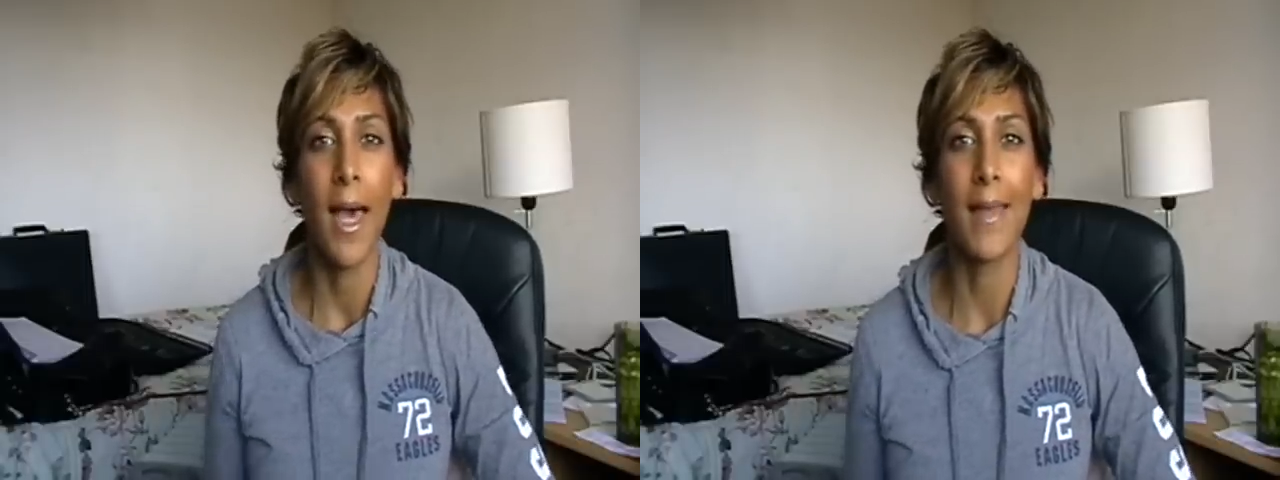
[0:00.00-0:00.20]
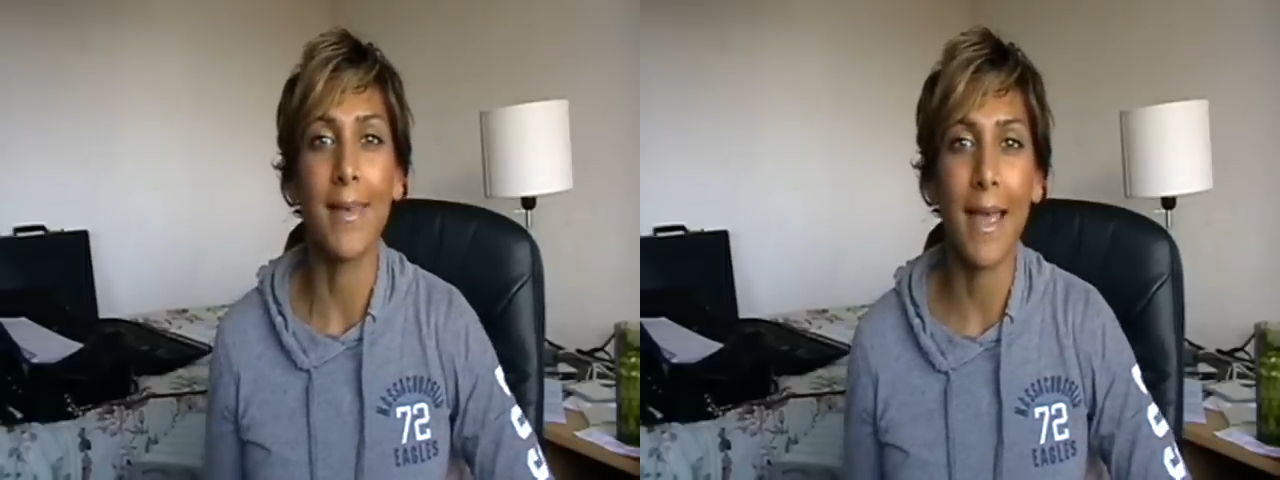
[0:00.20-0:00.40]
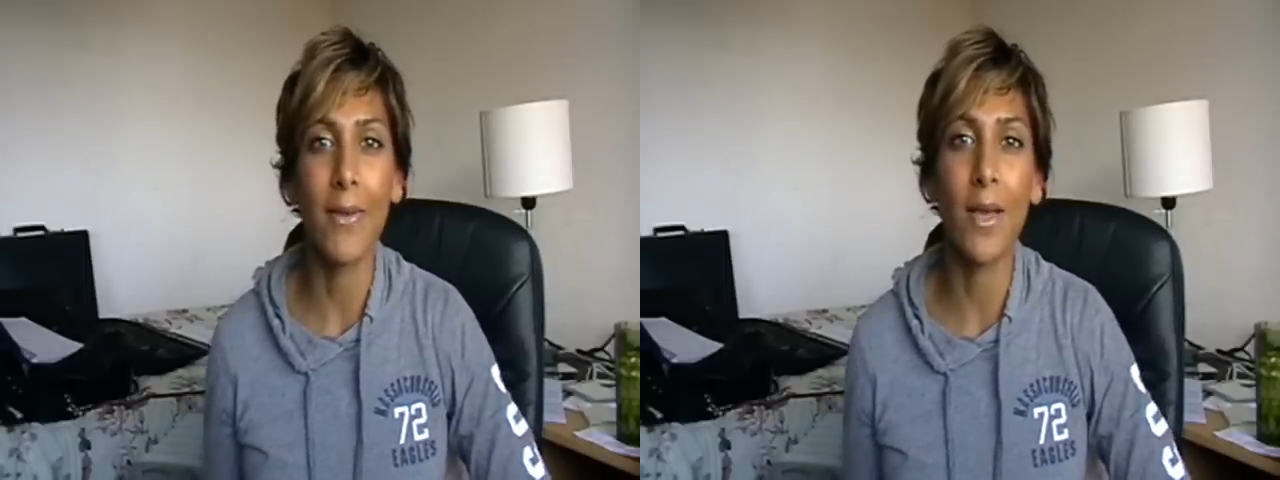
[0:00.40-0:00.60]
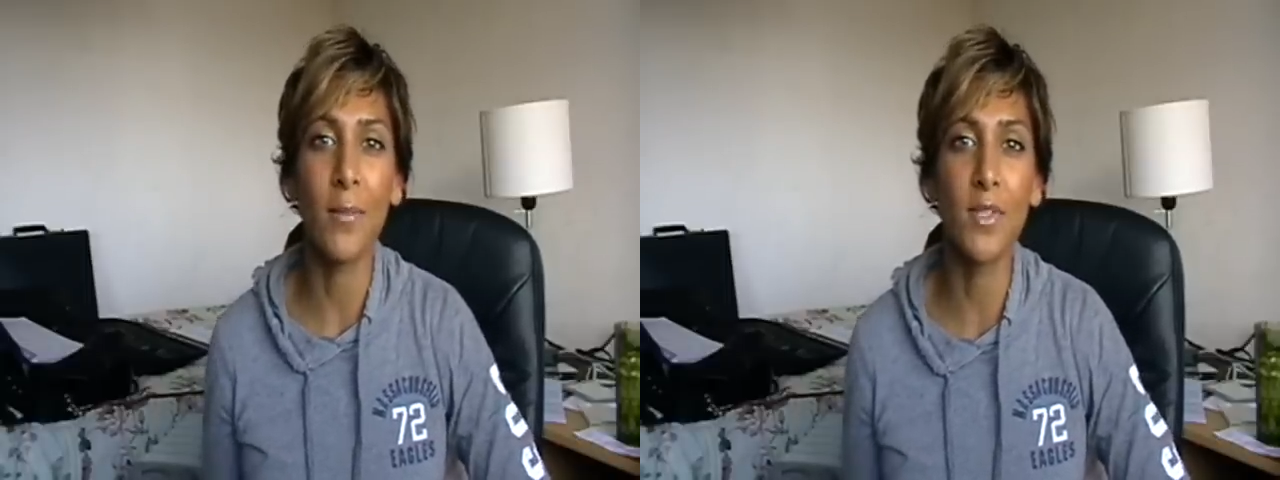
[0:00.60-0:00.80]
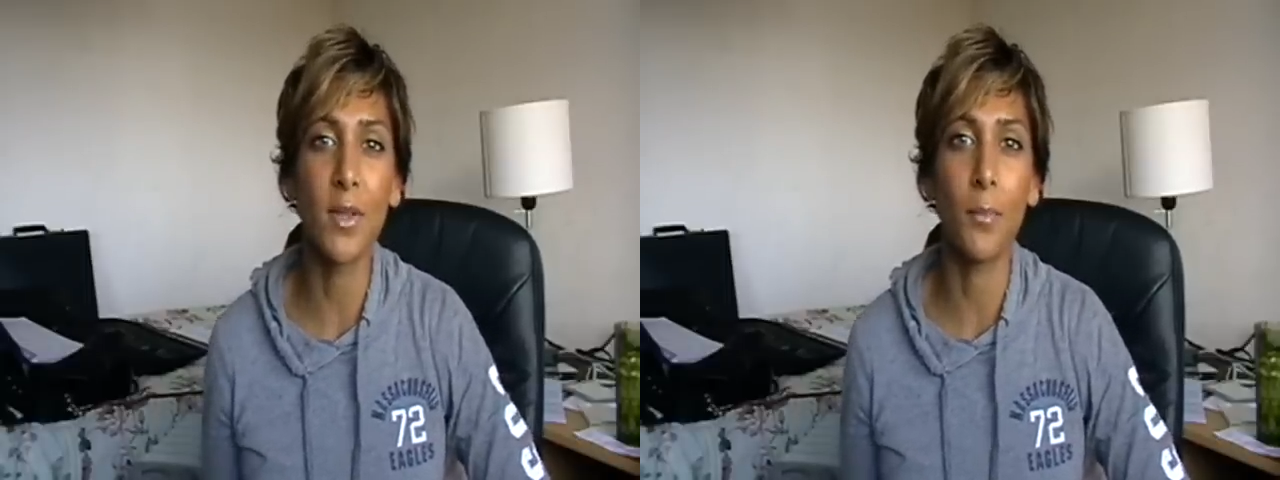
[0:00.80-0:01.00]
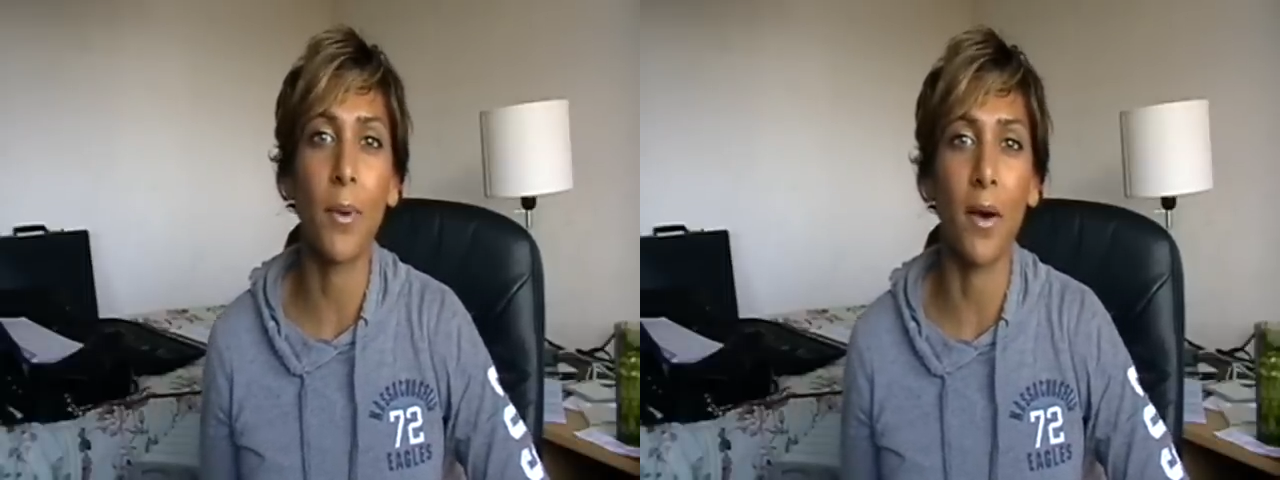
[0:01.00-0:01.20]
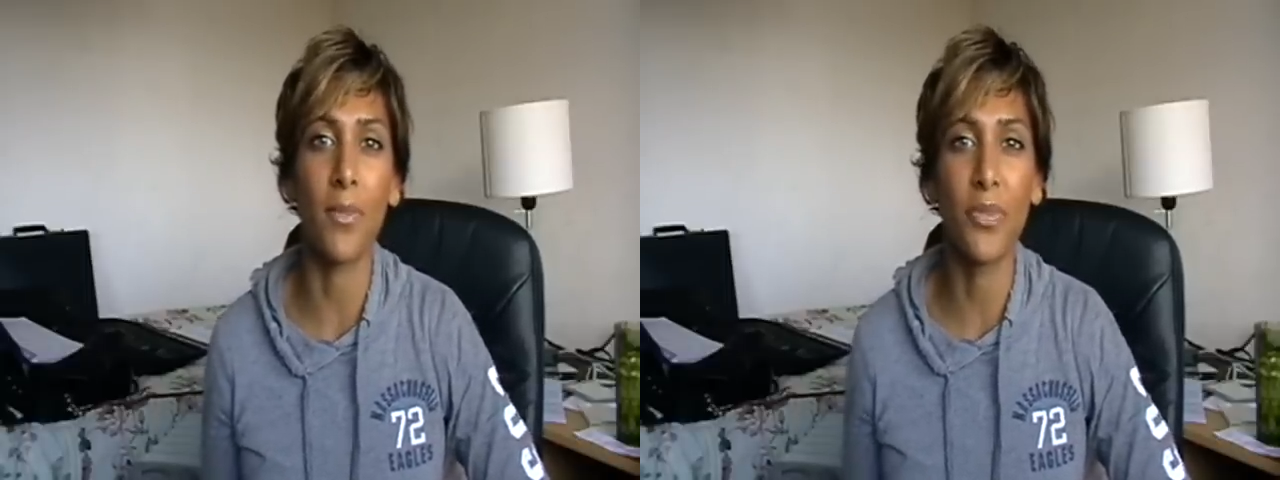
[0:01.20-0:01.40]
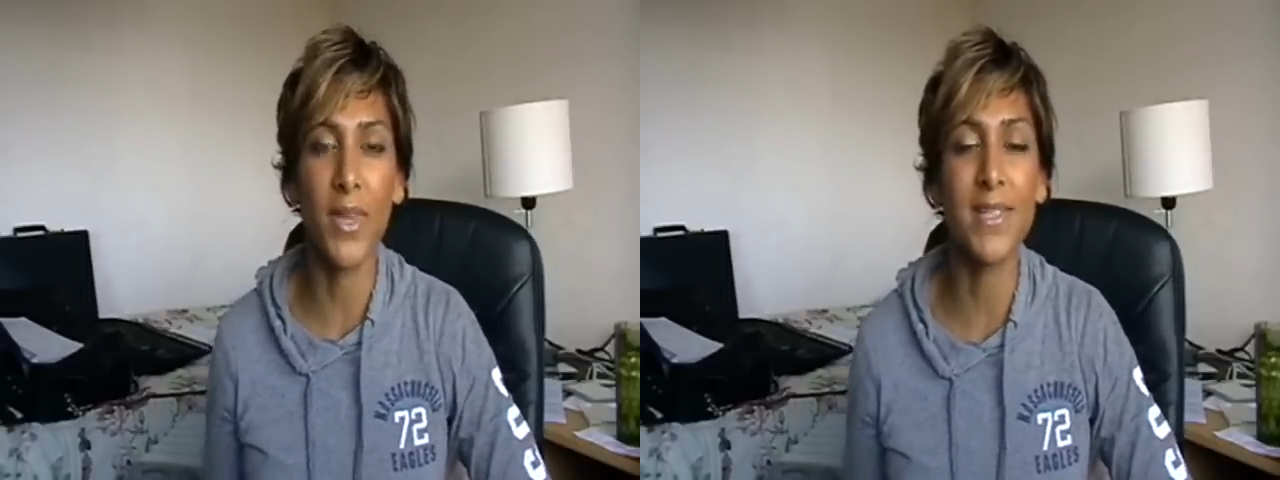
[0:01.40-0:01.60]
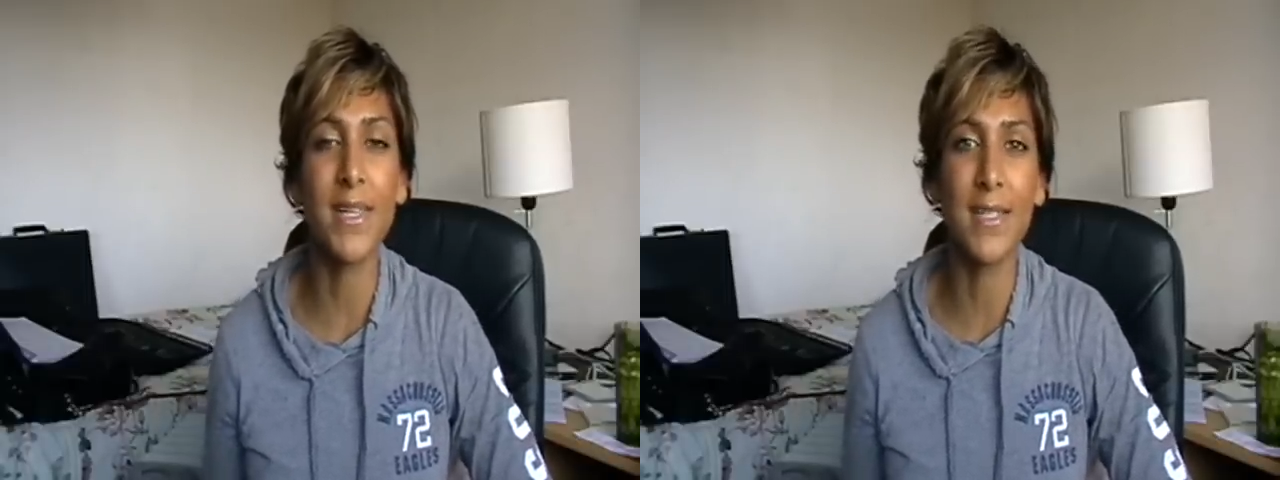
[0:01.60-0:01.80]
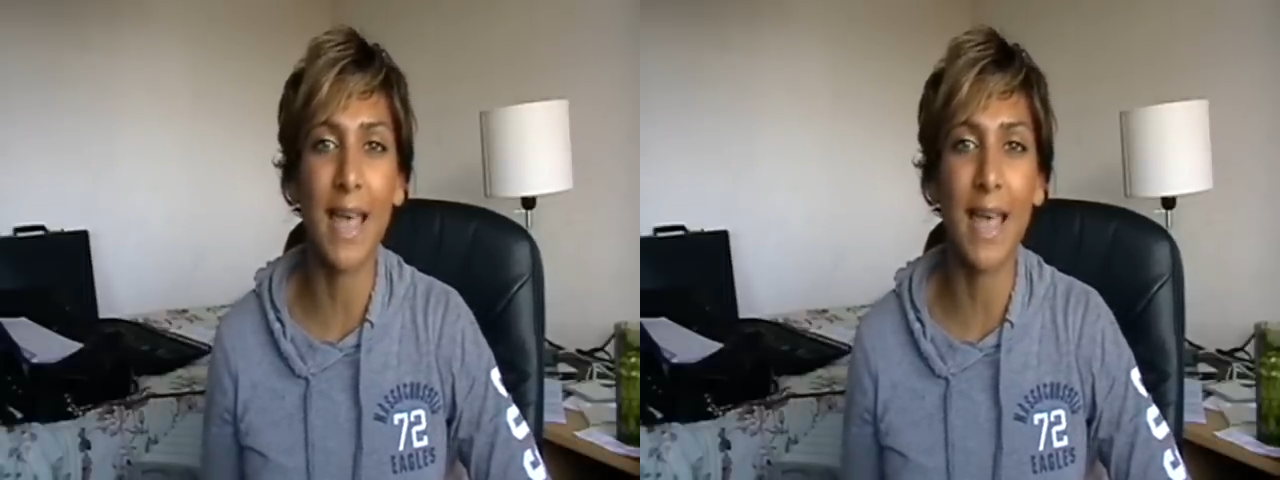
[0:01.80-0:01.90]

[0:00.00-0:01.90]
And now comes the good part. This is